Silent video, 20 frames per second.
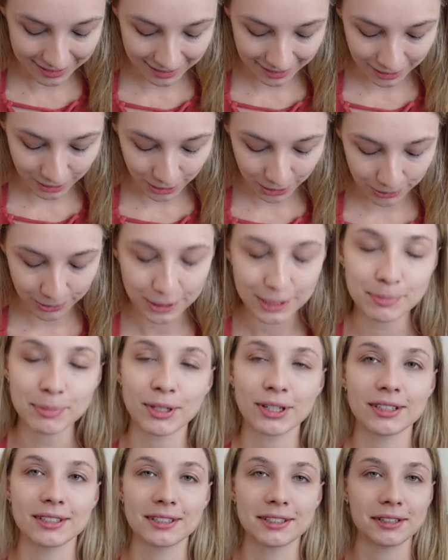I always
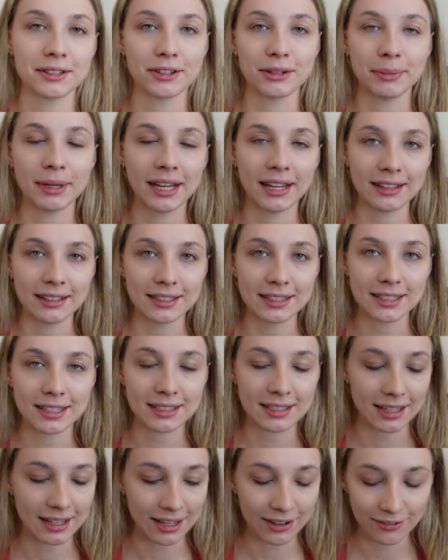put concealer on my eyelids
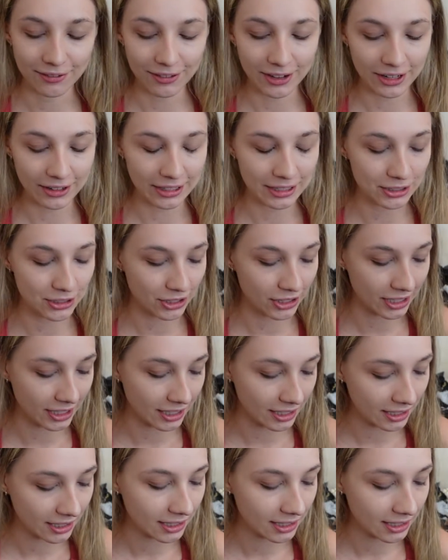because I have very dark